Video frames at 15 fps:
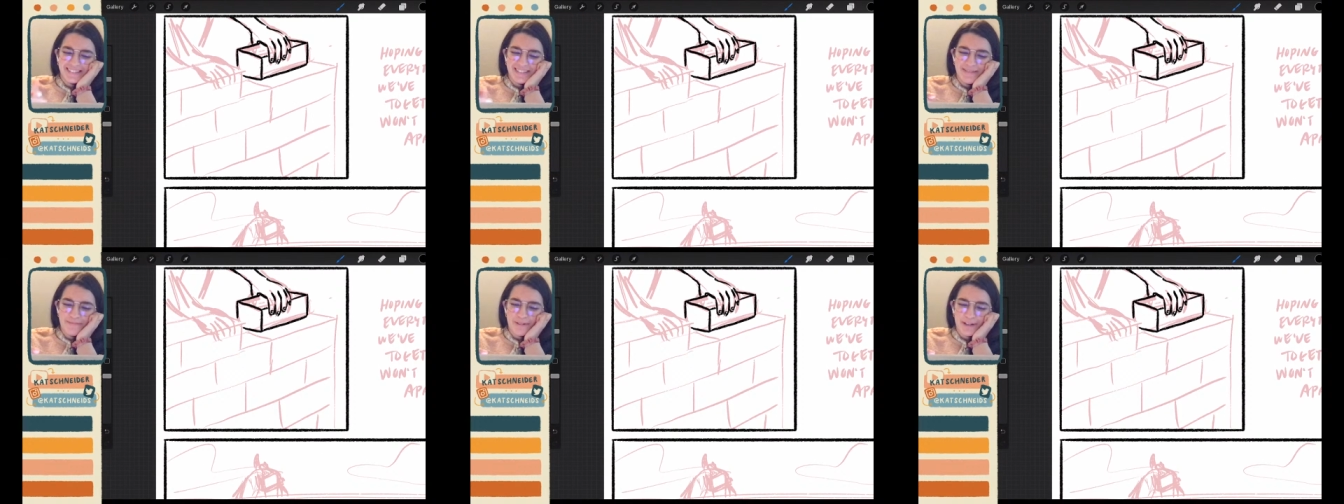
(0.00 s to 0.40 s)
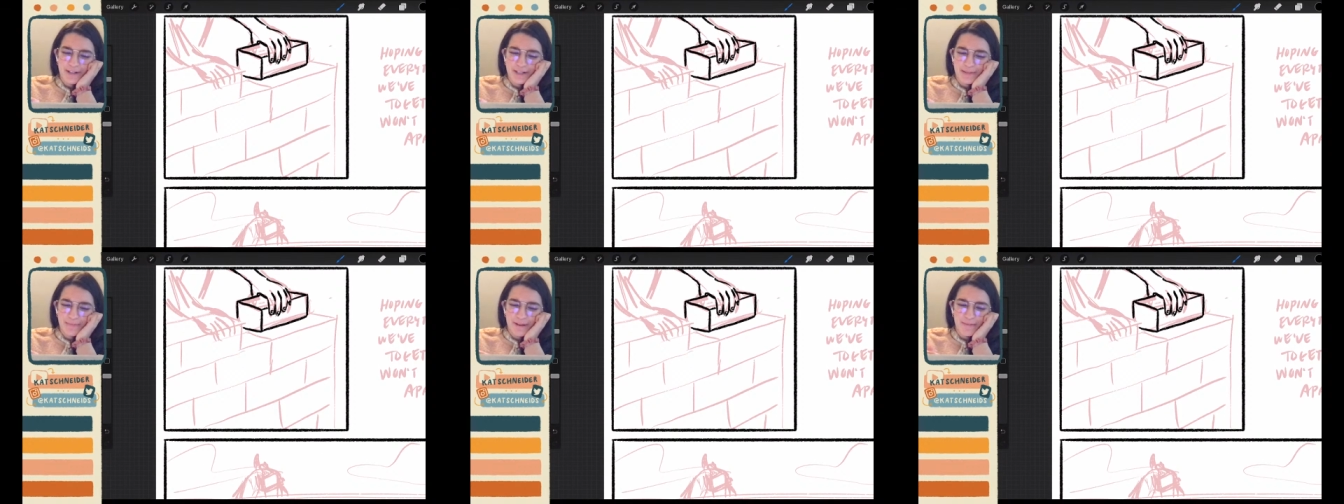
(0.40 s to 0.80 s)
You
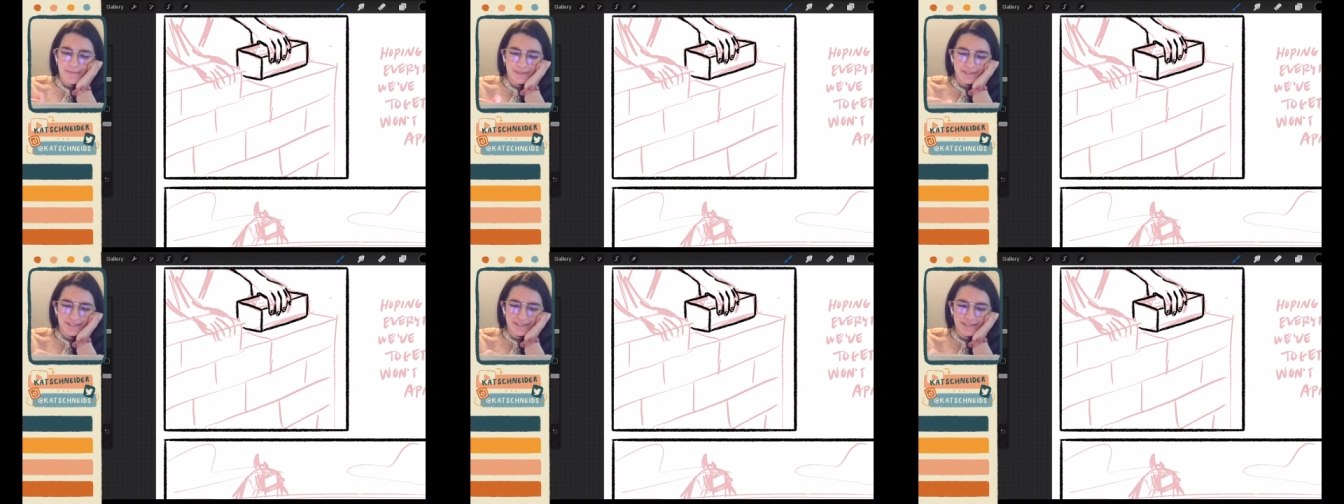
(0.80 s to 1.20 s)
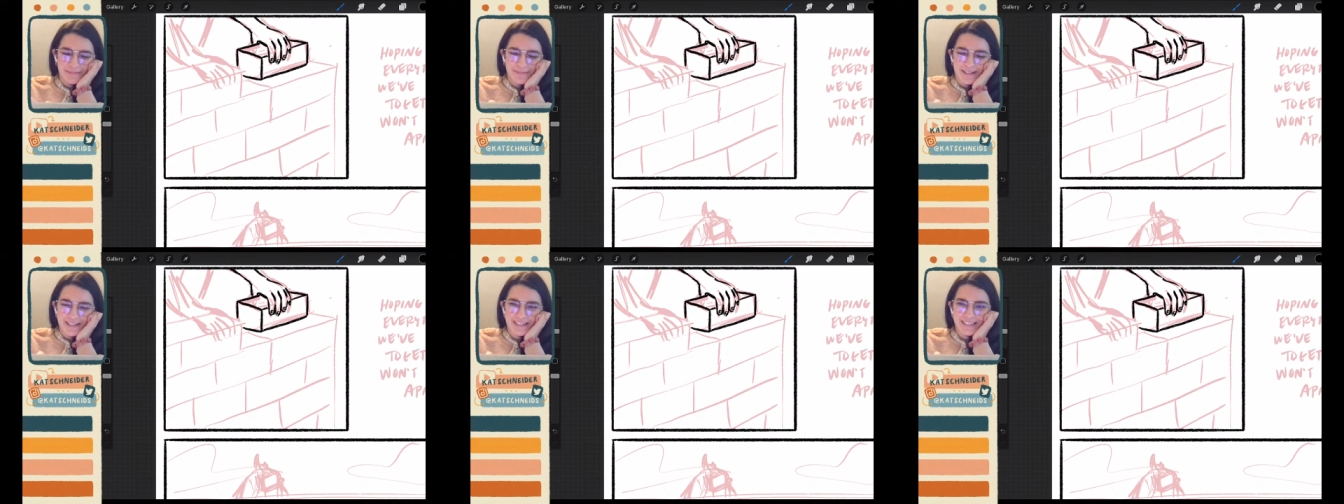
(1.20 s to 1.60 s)
British people,
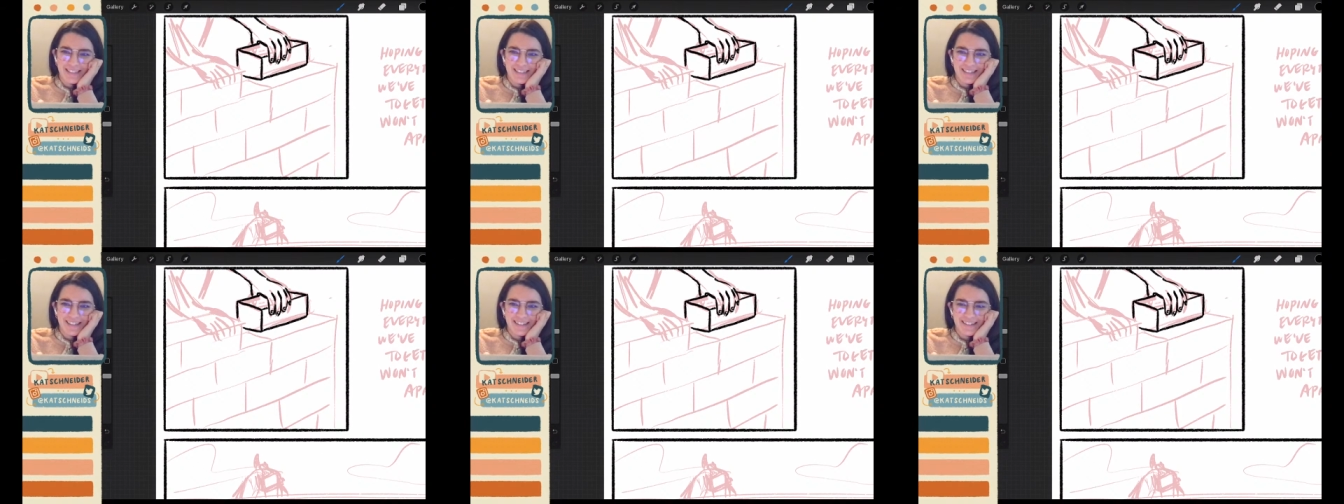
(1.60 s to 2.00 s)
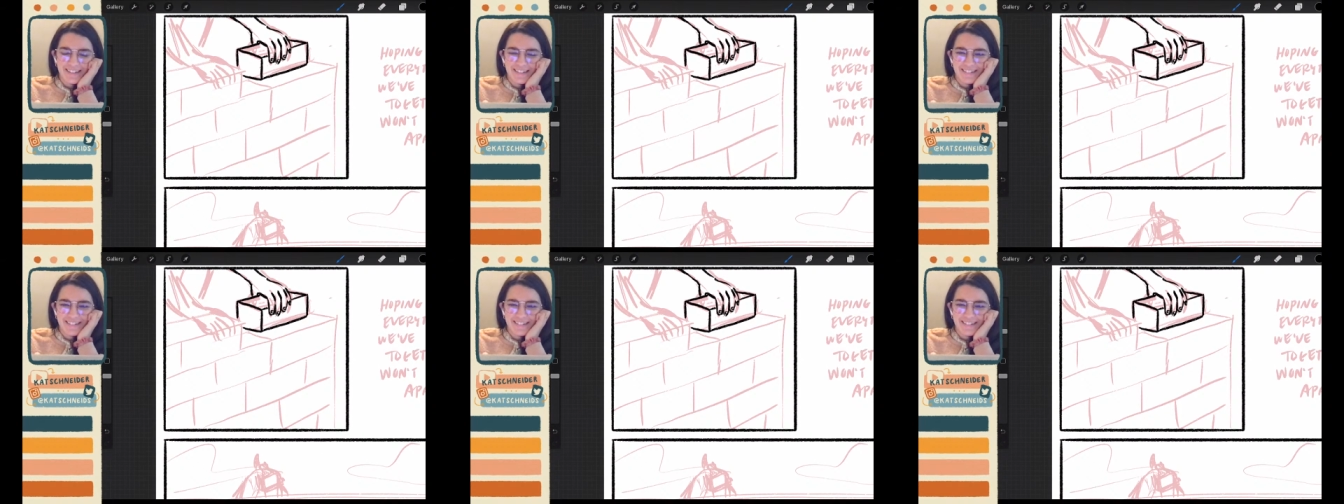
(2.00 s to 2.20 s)
amazing.